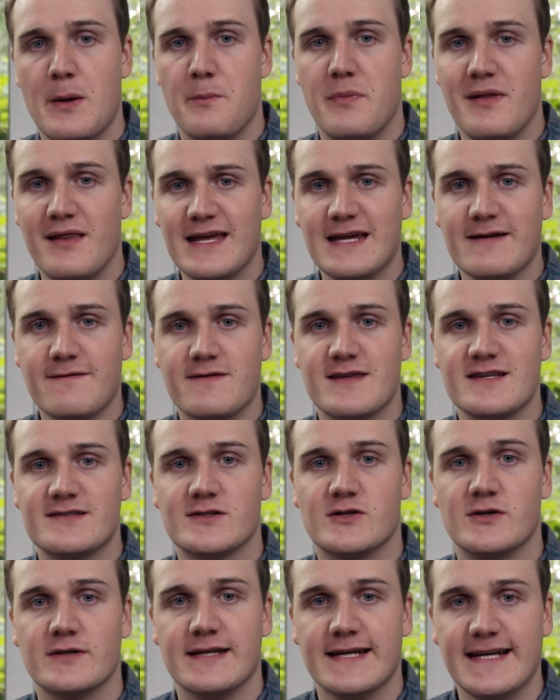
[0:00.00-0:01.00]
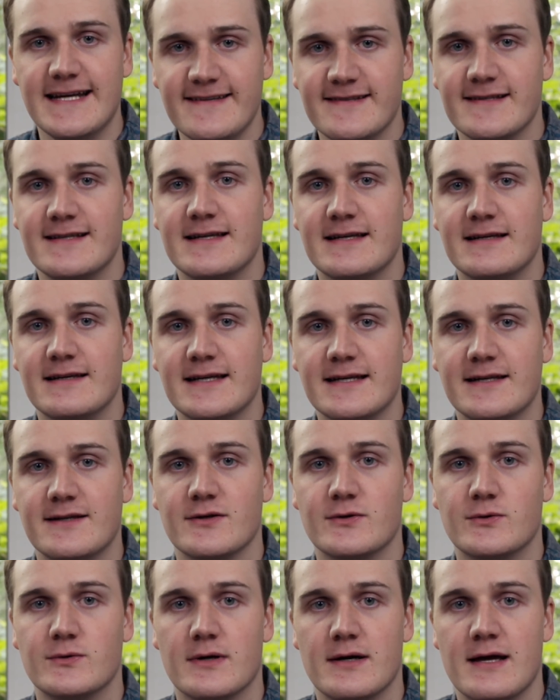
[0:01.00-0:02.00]
believe this could easily lead
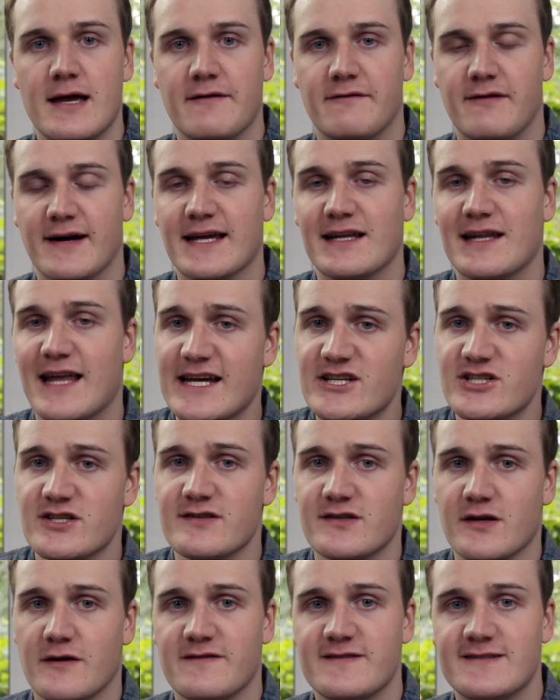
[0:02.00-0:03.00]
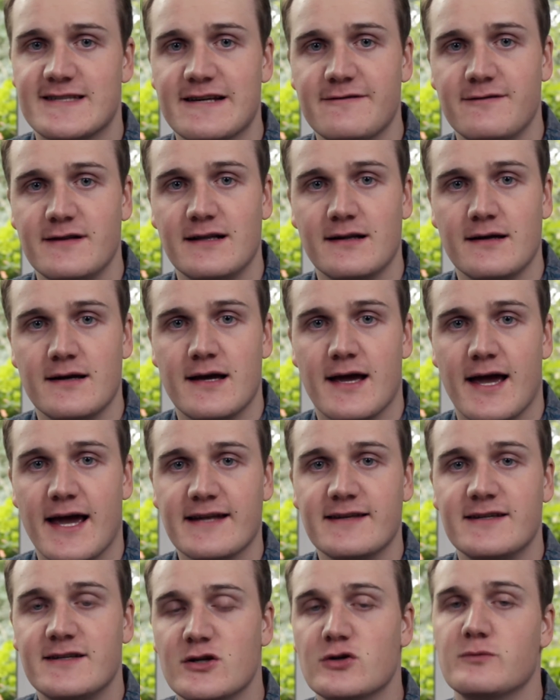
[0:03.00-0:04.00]
to violations of civil
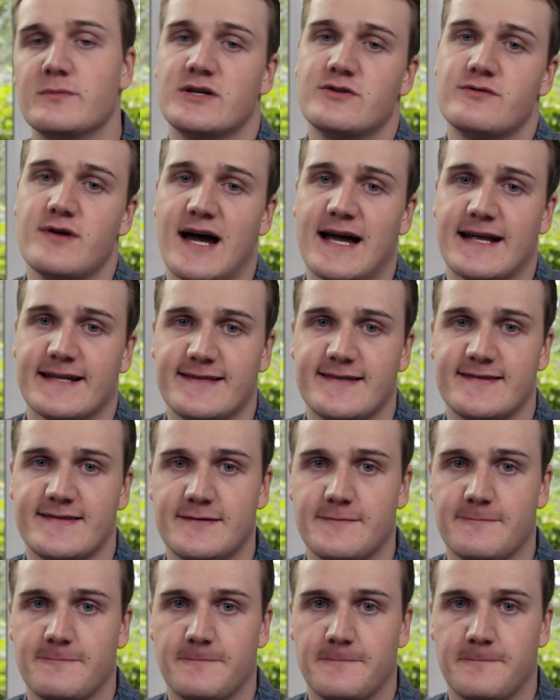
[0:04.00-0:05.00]
and human rights.